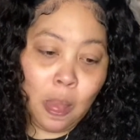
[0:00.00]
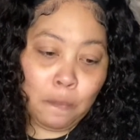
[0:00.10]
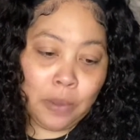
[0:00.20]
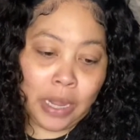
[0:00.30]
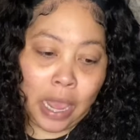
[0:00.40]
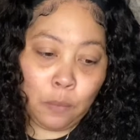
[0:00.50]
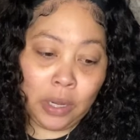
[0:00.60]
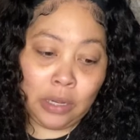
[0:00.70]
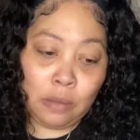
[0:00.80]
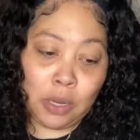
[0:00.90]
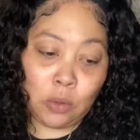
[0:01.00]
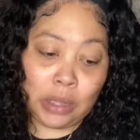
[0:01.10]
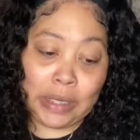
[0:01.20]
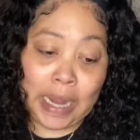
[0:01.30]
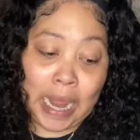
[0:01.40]
but I went in the middle of
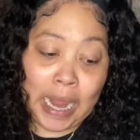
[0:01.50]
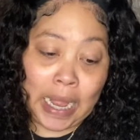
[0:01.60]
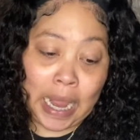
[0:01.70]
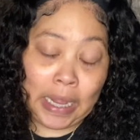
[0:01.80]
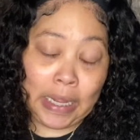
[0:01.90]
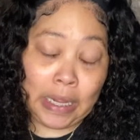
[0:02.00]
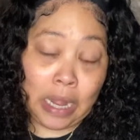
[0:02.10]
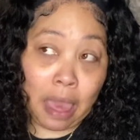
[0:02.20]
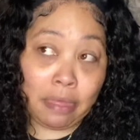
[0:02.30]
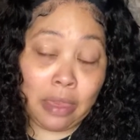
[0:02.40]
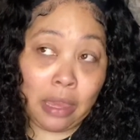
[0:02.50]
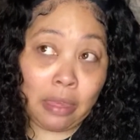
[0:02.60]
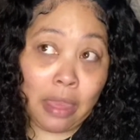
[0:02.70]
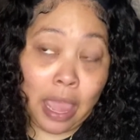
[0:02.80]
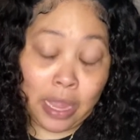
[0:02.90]
the day, and I did not think
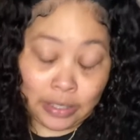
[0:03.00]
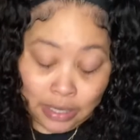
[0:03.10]
that